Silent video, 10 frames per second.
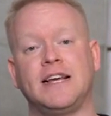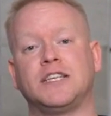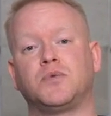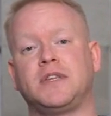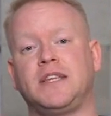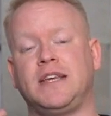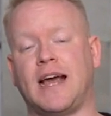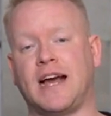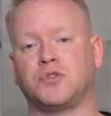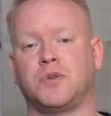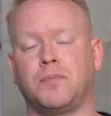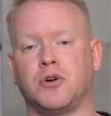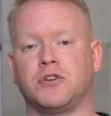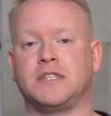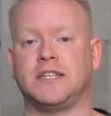is what the actual
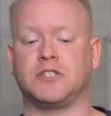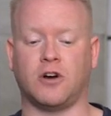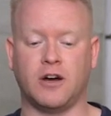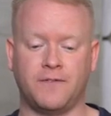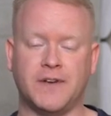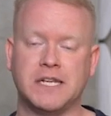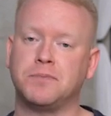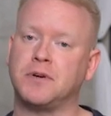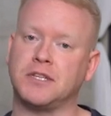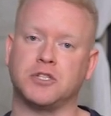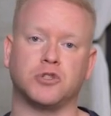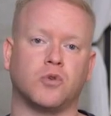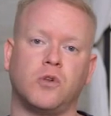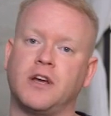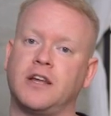person that's on Facebook, that's
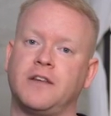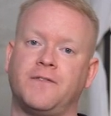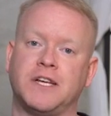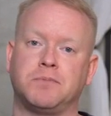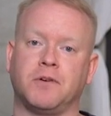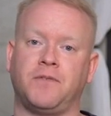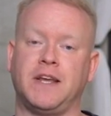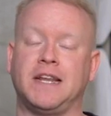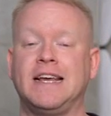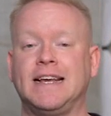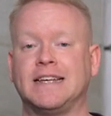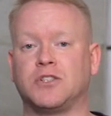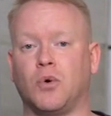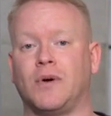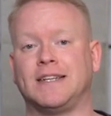scrolling on their Facebook feed, is
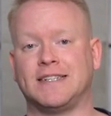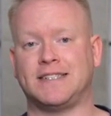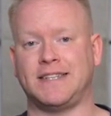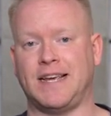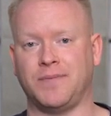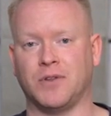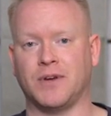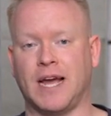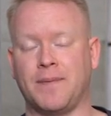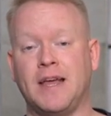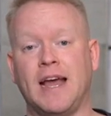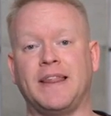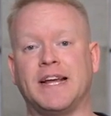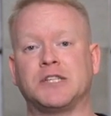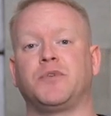going to see, okay?
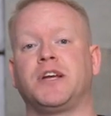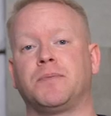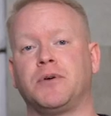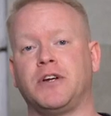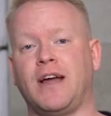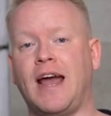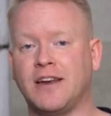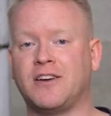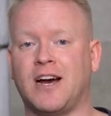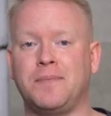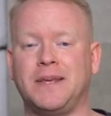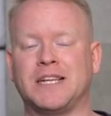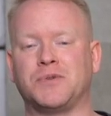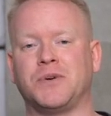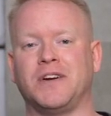And that's where you're going to put your ad copy,
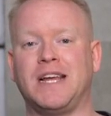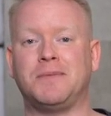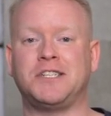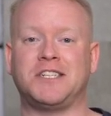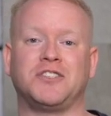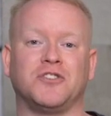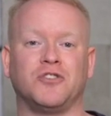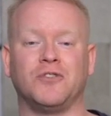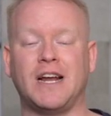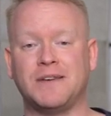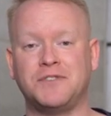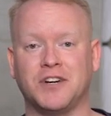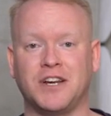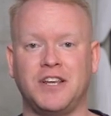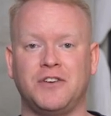that's where your images or creatives you're
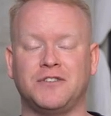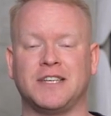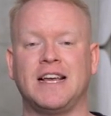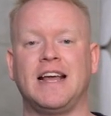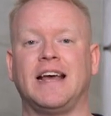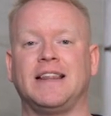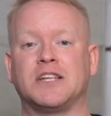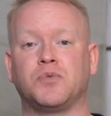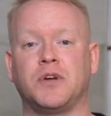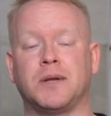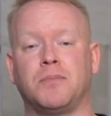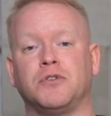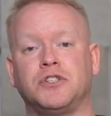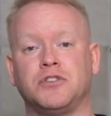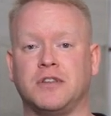going to use, and that's where you're going to
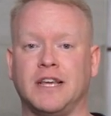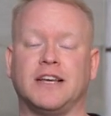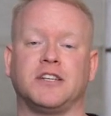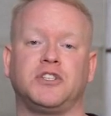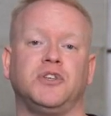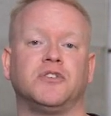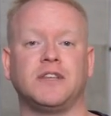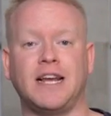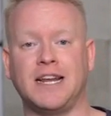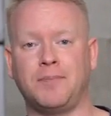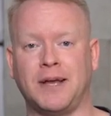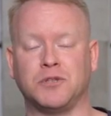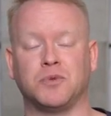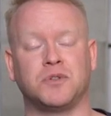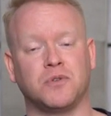post your link to your landing
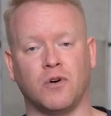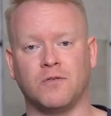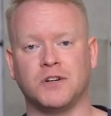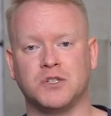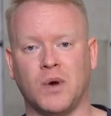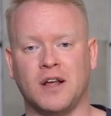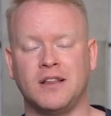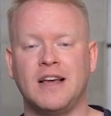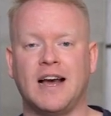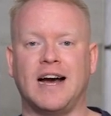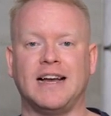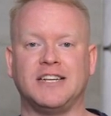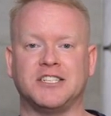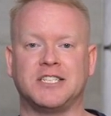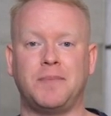page, which we'll go over as well in
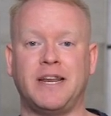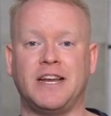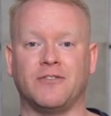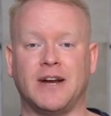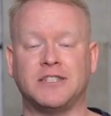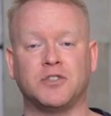just a bit here, right?